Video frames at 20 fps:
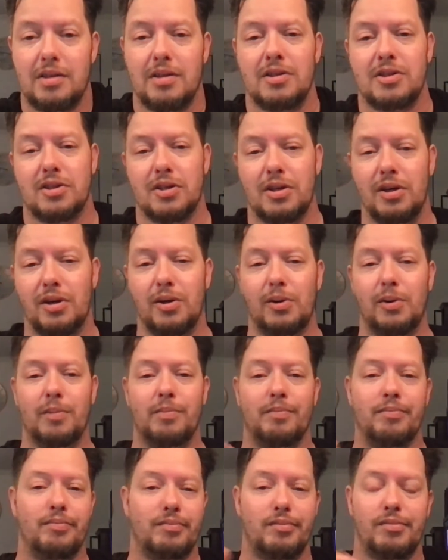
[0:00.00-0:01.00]
So
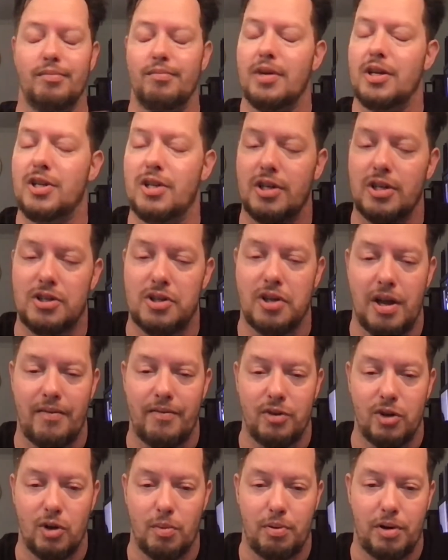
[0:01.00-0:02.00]
Michigan should have
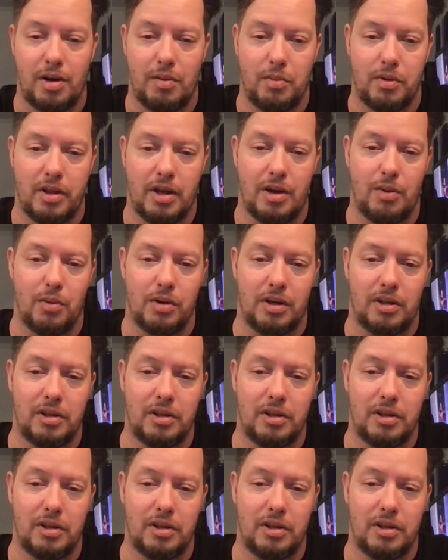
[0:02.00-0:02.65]
no problem with that one.